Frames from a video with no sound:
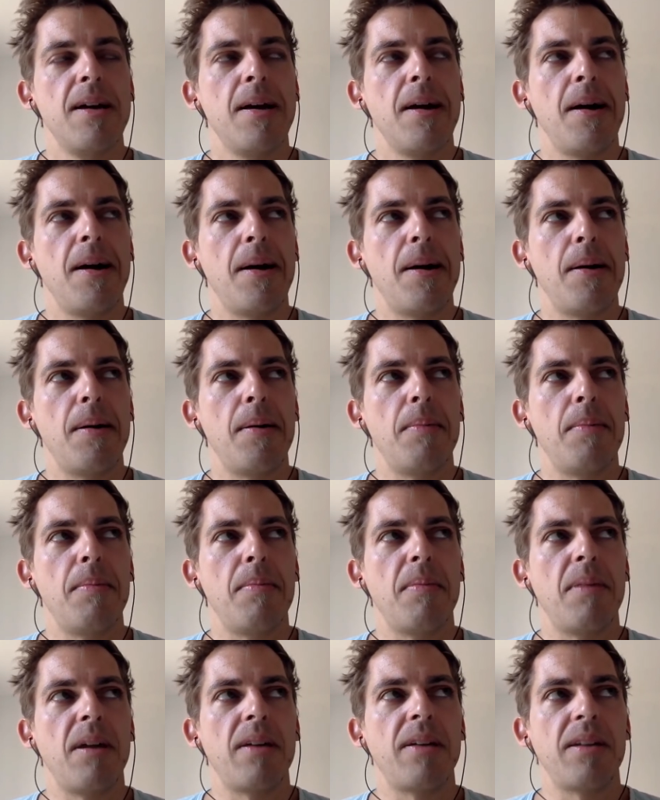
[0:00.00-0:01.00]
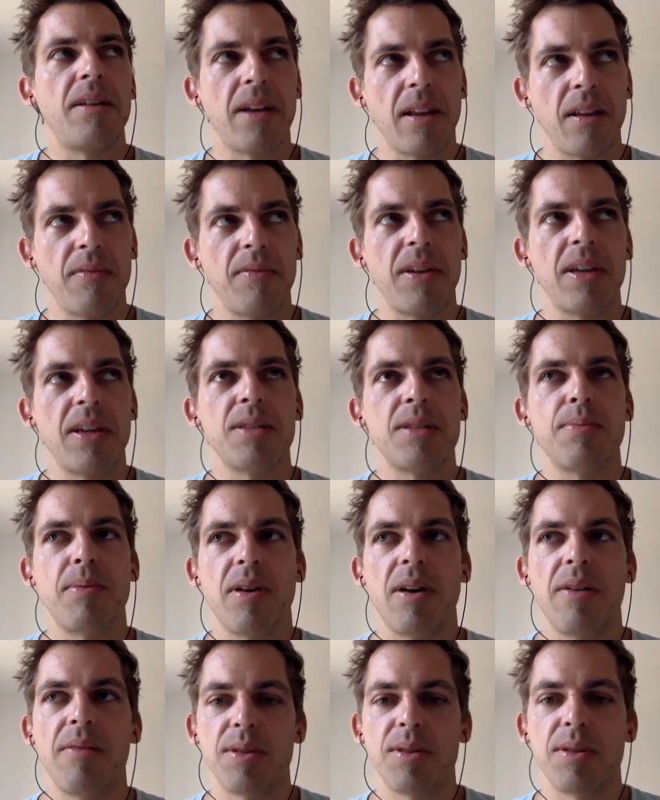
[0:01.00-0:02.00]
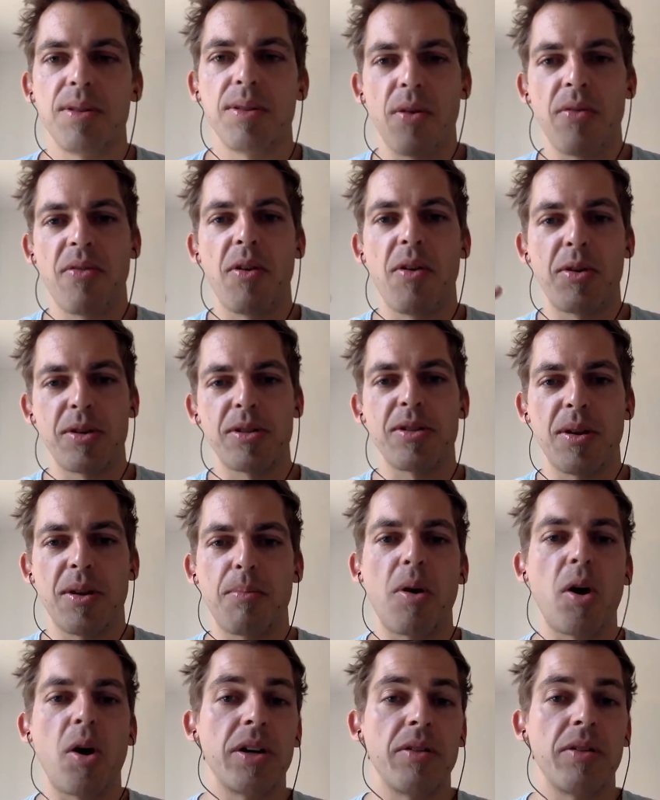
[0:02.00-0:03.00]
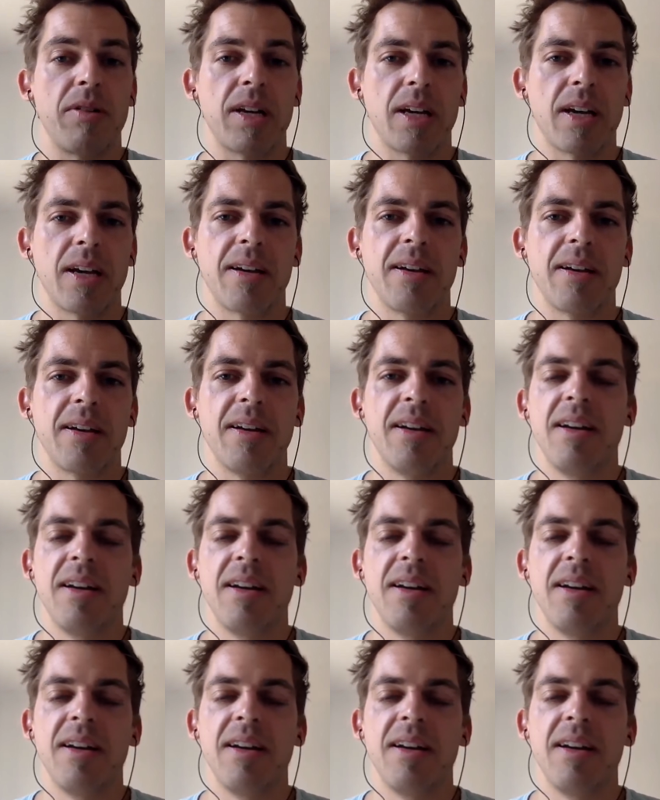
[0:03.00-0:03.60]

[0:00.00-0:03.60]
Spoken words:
At the Tale of Despereaux, I was more focused on body rigging.